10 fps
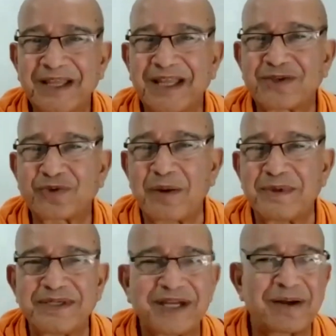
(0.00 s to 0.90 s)
Then
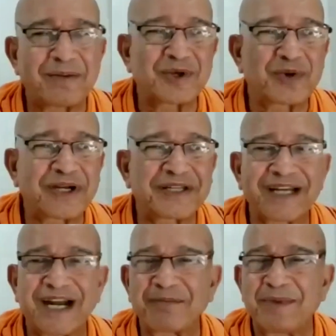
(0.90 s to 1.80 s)
Swamiji comes out and
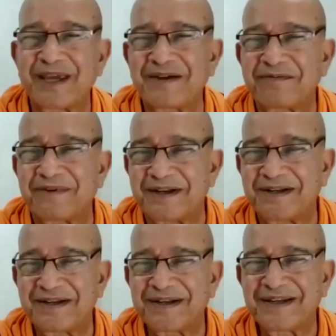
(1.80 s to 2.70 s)
starts making fun.
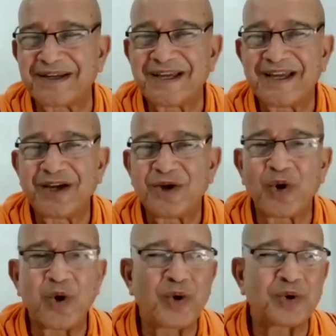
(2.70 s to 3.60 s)

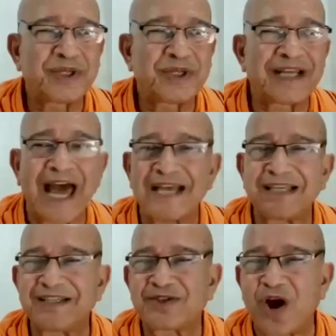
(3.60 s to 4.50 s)
Oh, this
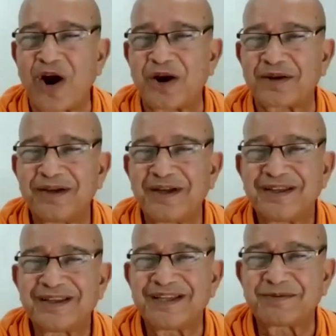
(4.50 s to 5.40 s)
glass is God.
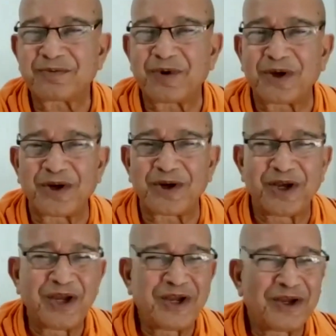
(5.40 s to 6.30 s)
This
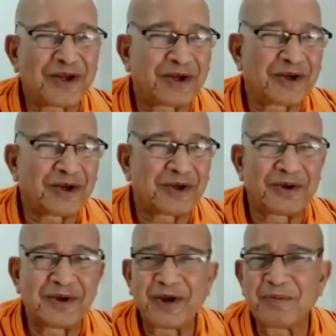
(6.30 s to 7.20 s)

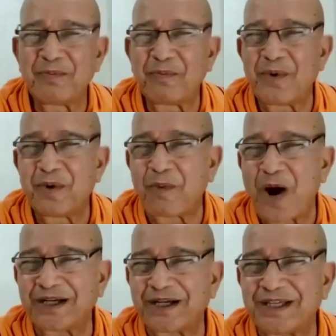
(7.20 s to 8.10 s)
pot
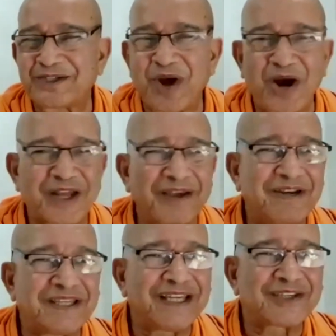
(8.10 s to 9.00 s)
is God.
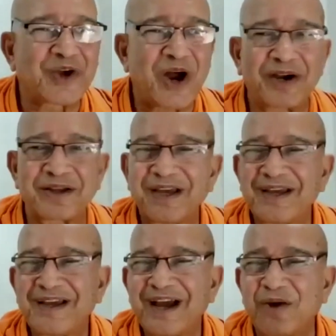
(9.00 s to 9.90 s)
Everything is God.
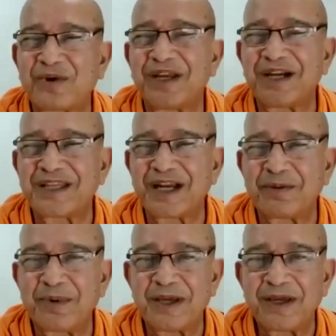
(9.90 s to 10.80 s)
How can it
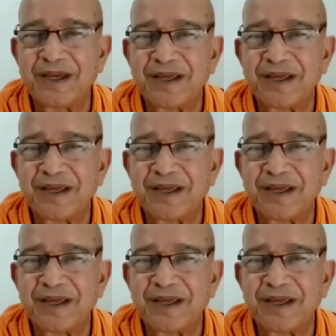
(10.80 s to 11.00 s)
that be?